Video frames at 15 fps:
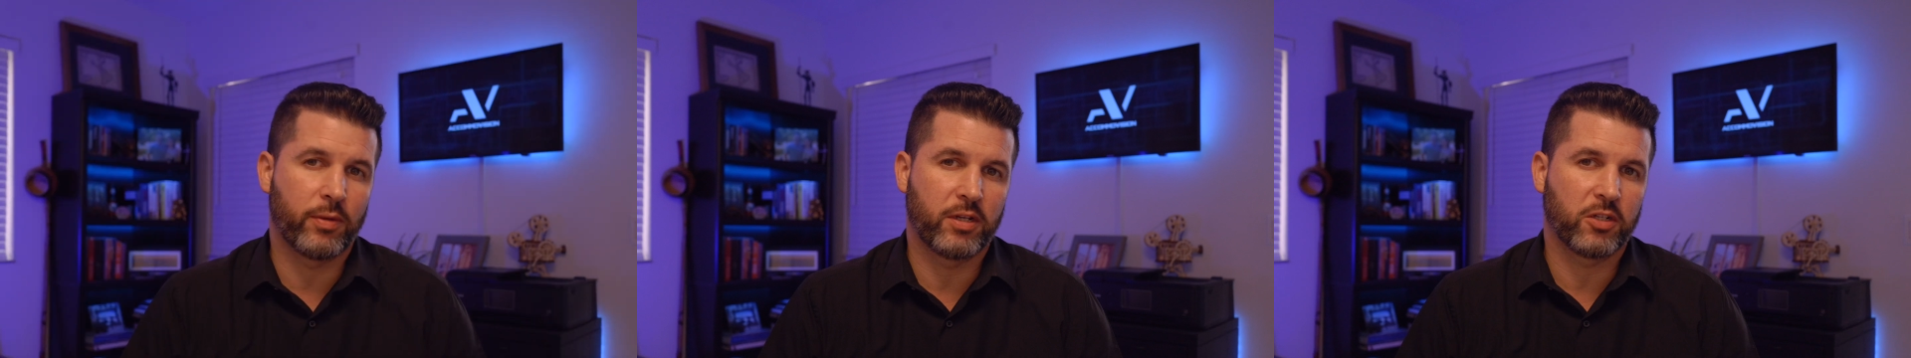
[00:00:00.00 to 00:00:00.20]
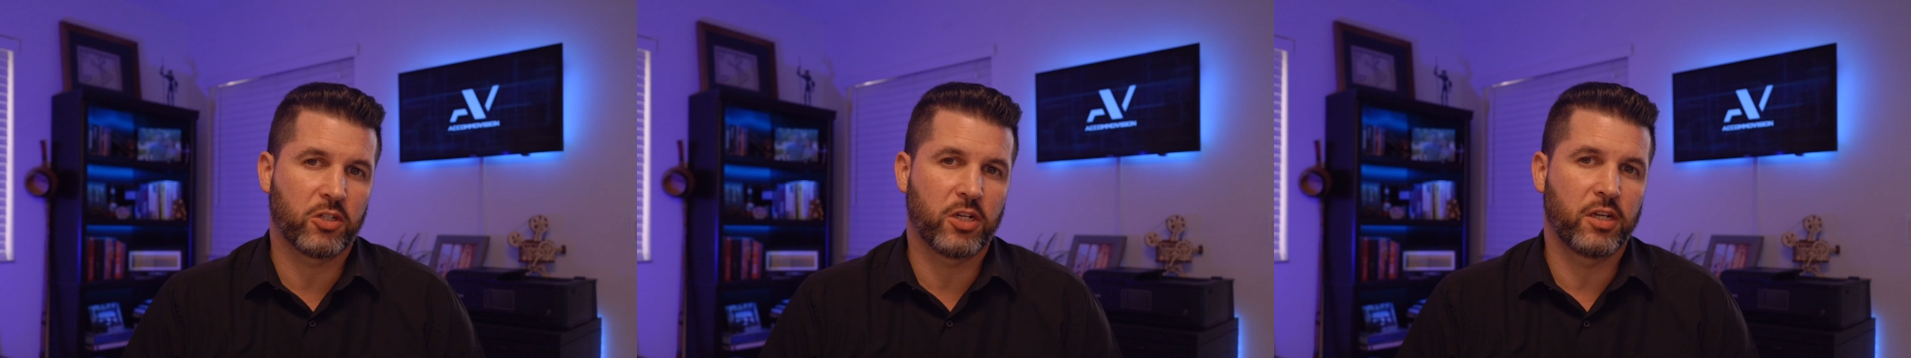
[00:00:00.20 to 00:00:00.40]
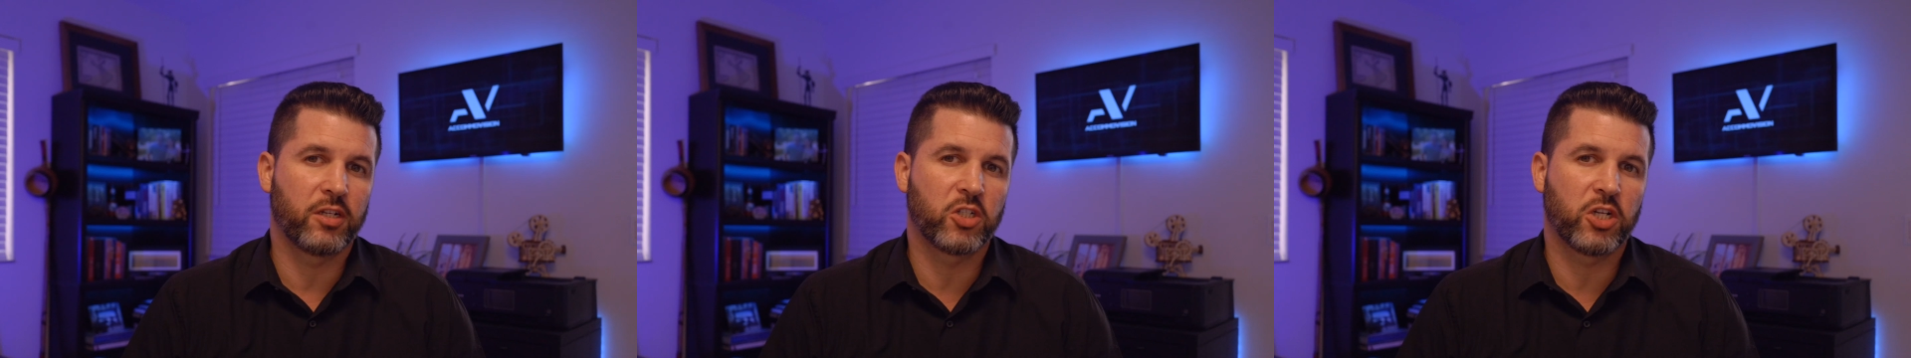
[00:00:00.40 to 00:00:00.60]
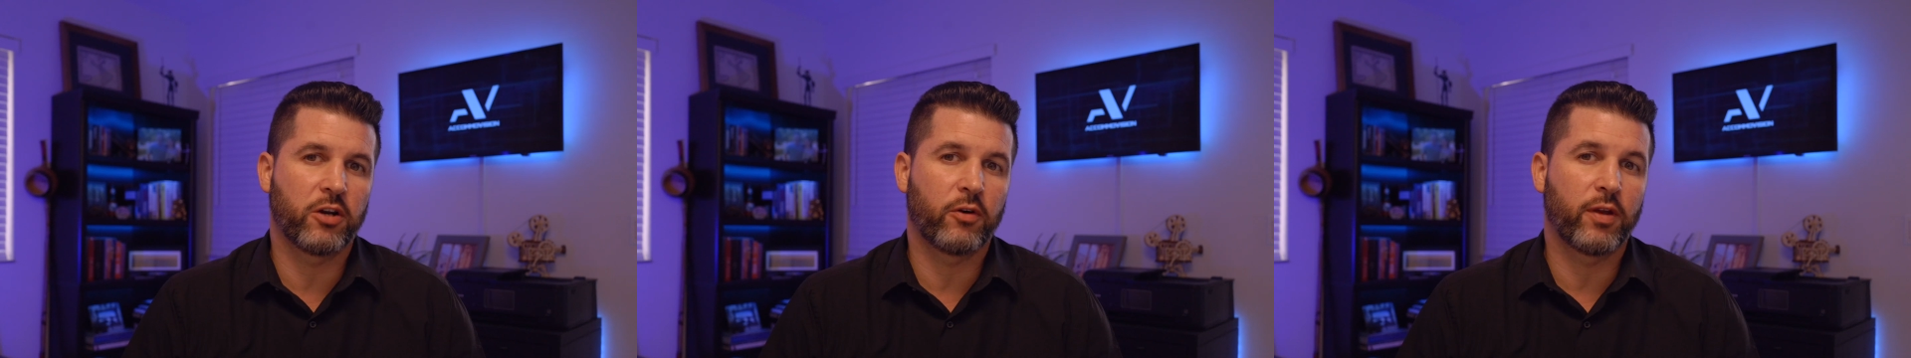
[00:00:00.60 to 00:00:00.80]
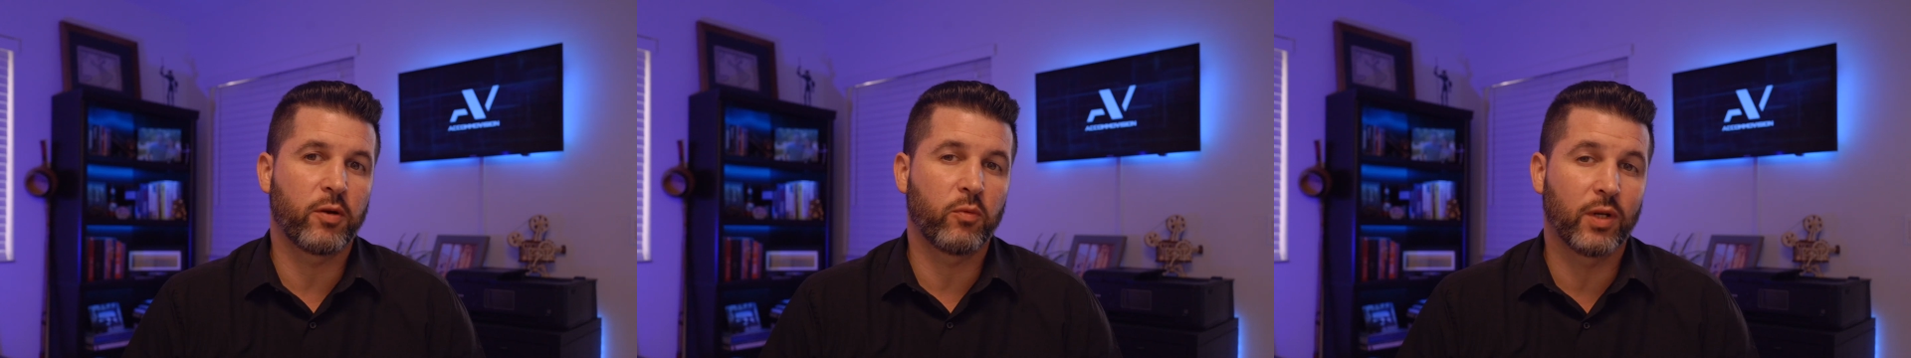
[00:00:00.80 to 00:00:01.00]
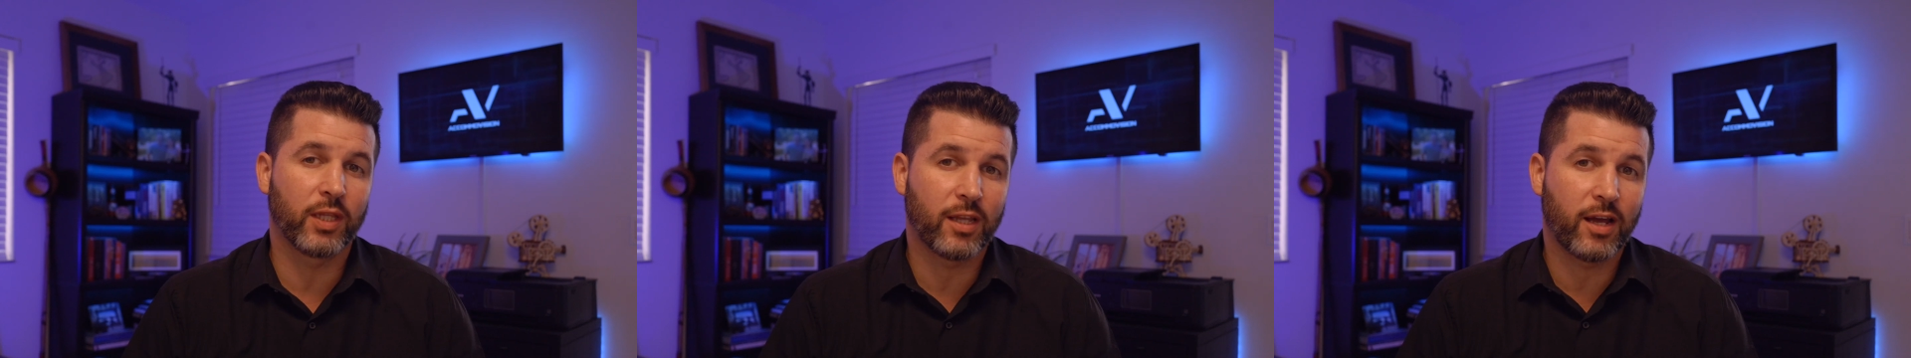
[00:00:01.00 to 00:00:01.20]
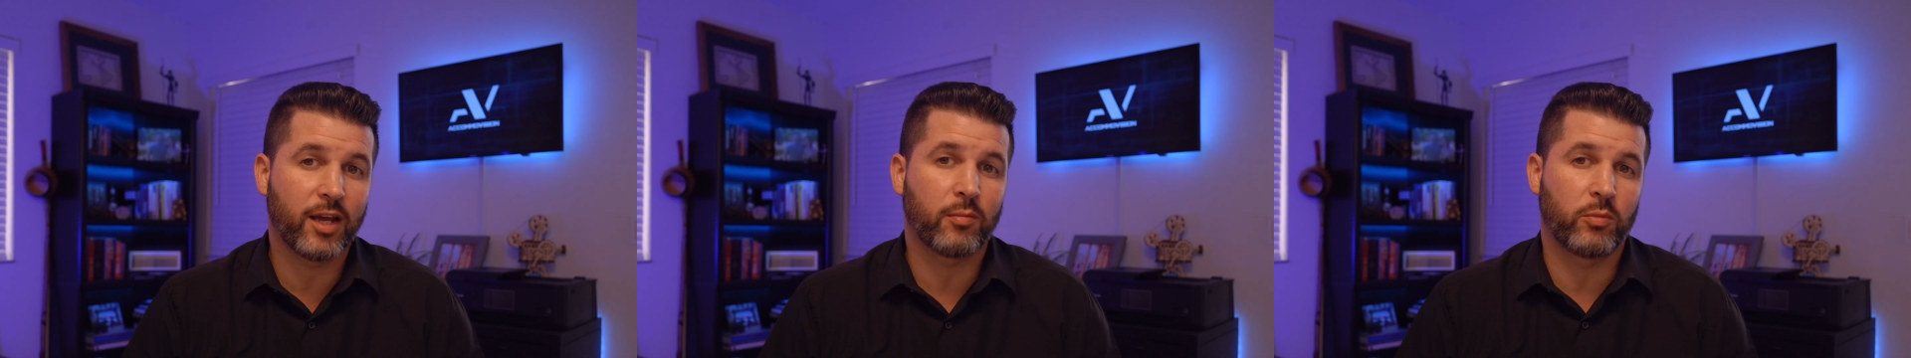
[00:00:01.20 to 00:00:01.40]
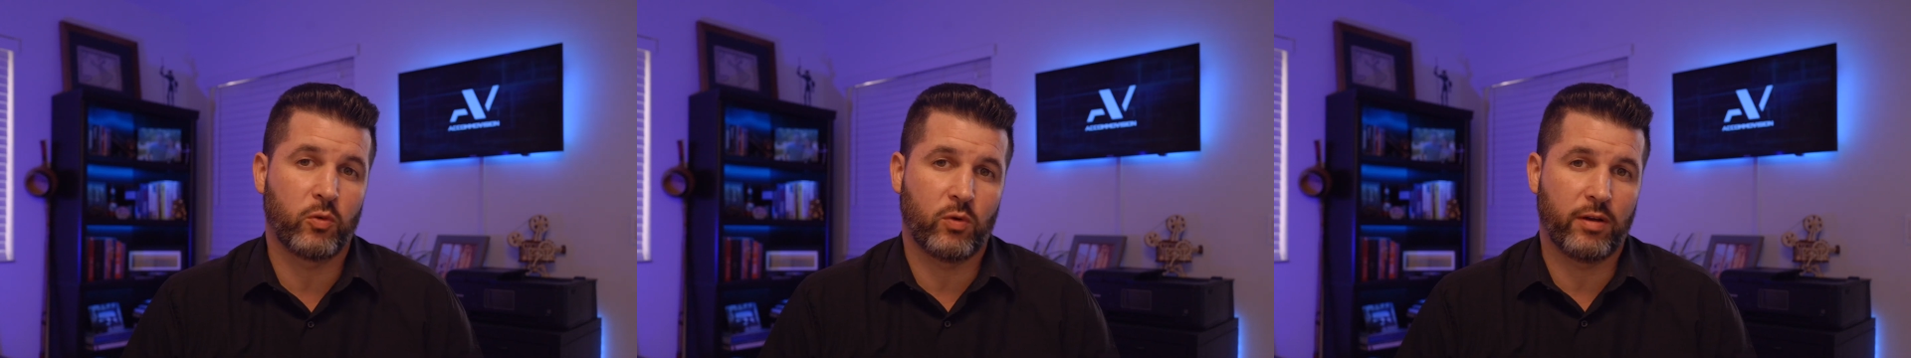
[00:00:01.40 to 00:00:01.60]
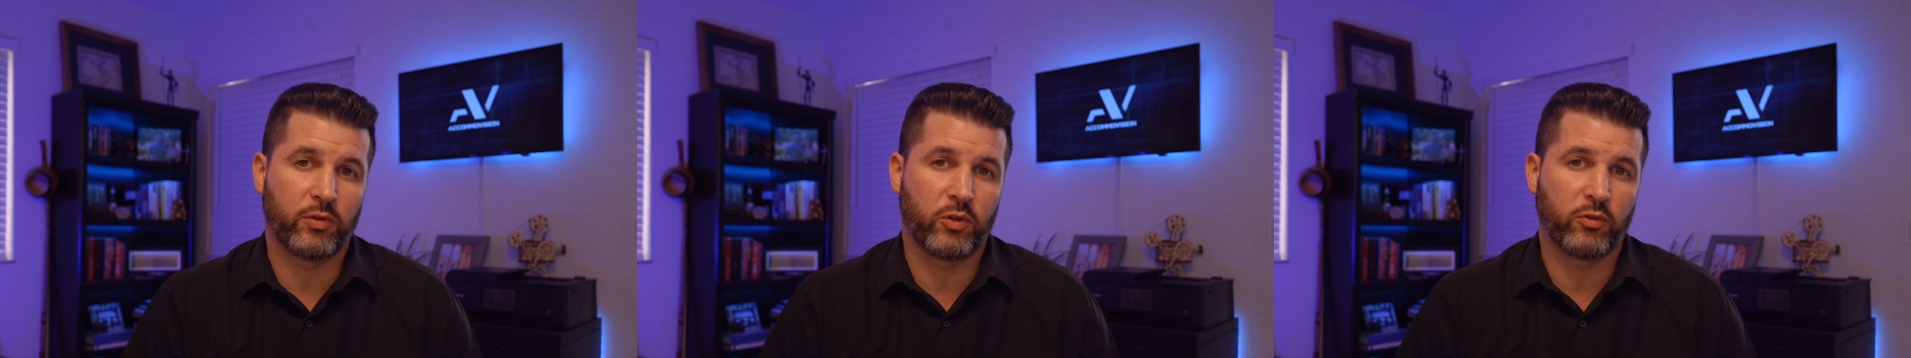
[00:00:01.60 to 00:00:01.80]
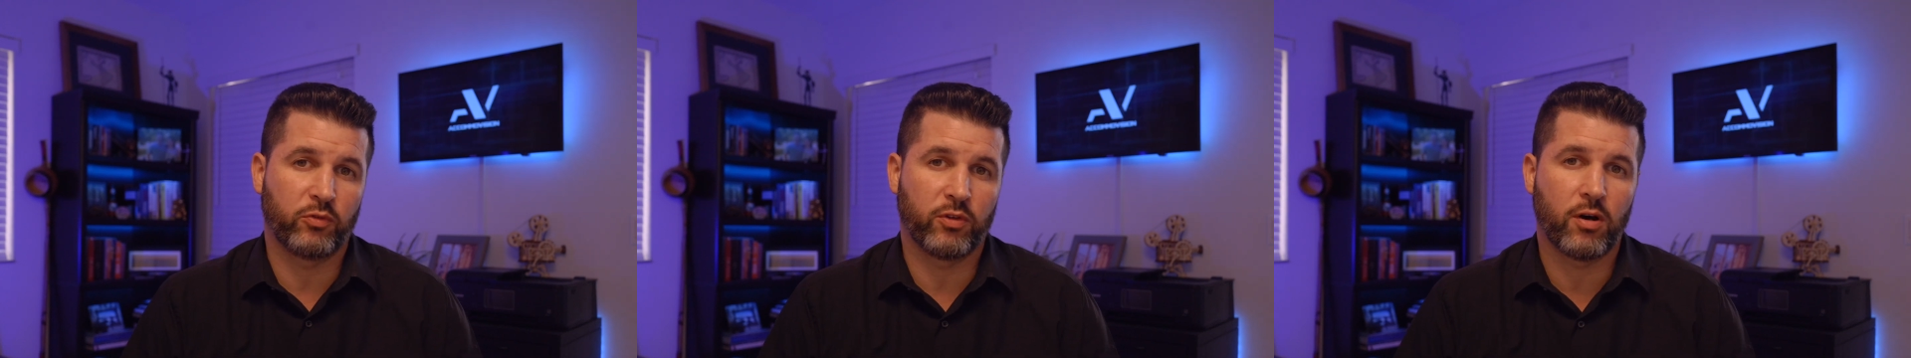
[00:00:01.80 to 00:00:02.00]
addiction and generate reliable
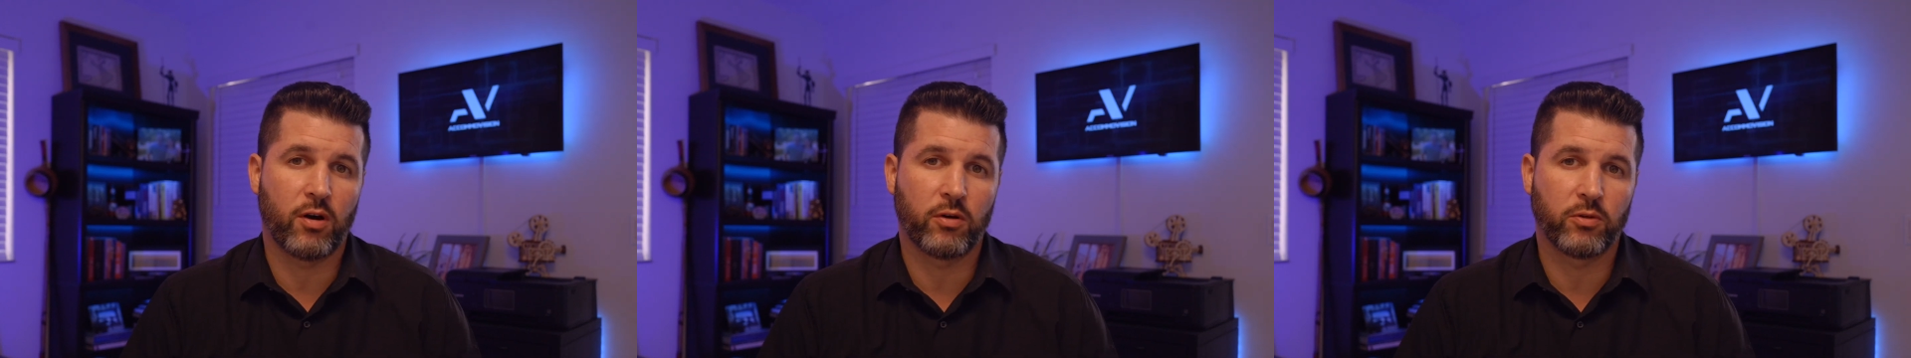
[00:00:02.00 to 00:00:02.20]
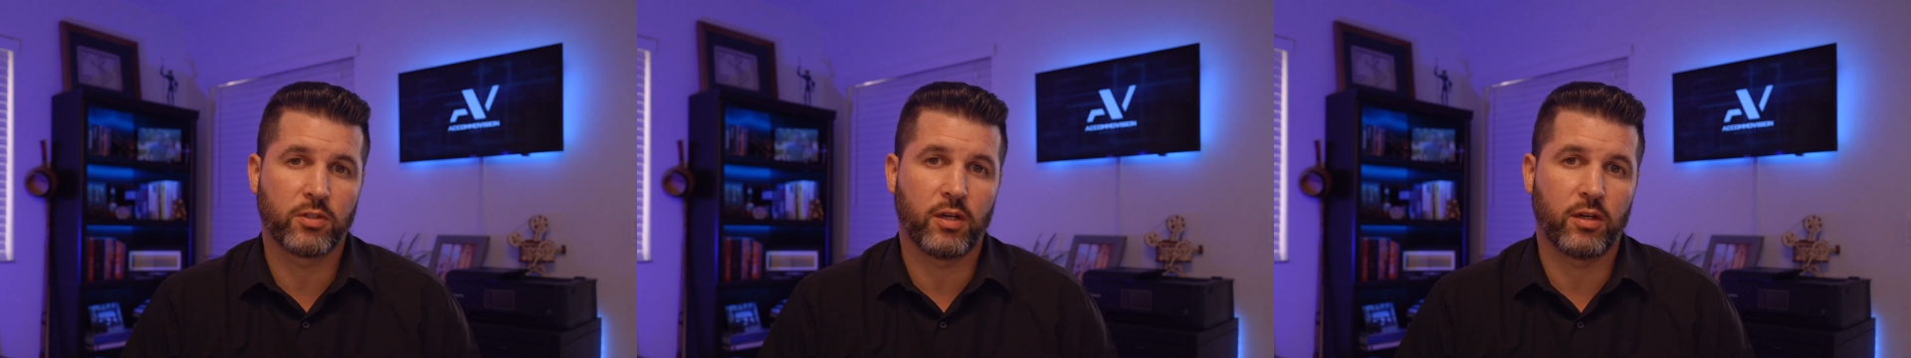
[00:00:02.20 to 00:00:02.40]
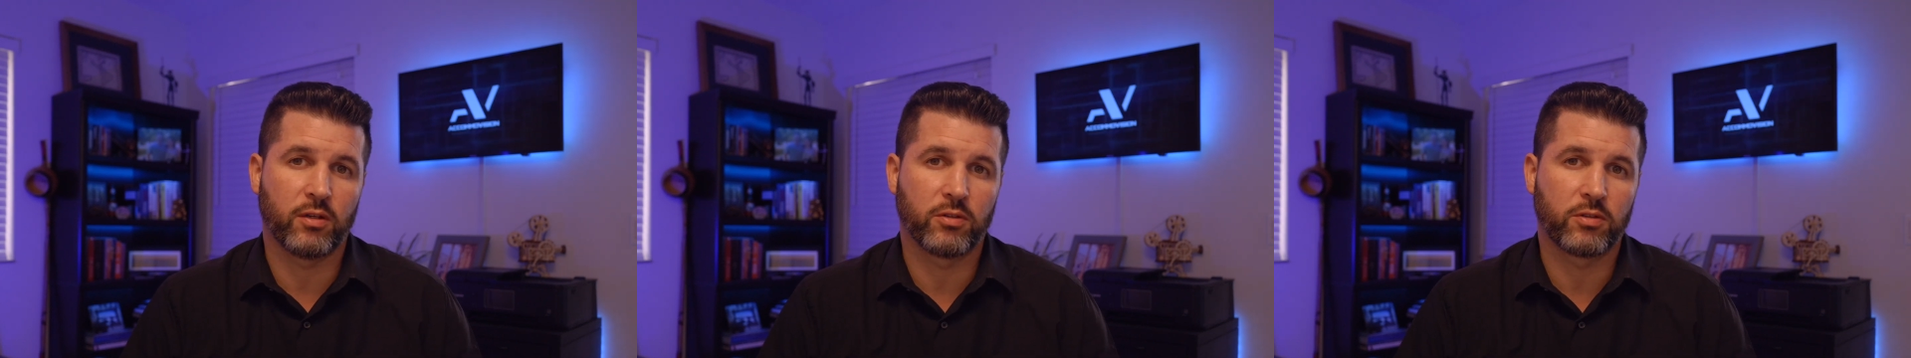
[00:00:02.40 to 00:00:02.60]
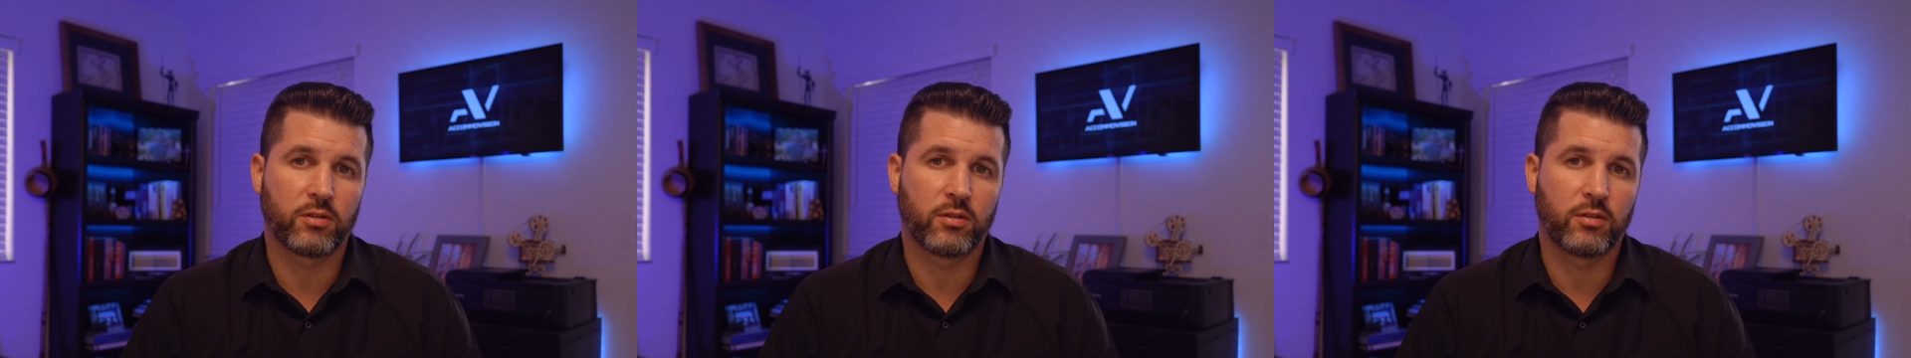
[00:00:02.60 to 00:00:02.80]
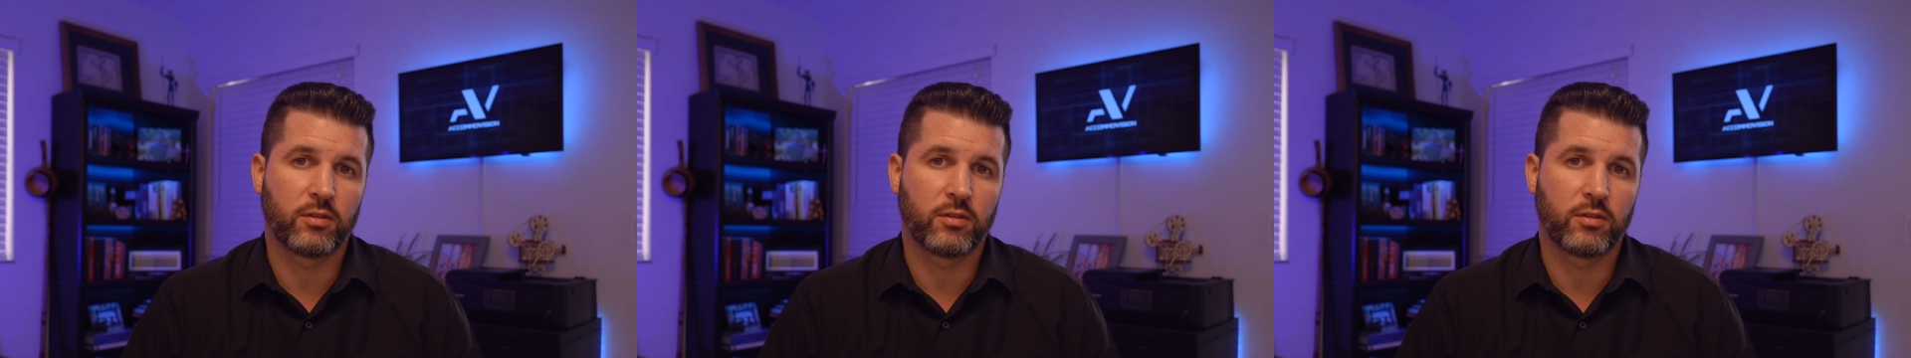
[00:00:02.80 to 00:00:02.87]
revenue for our hotels?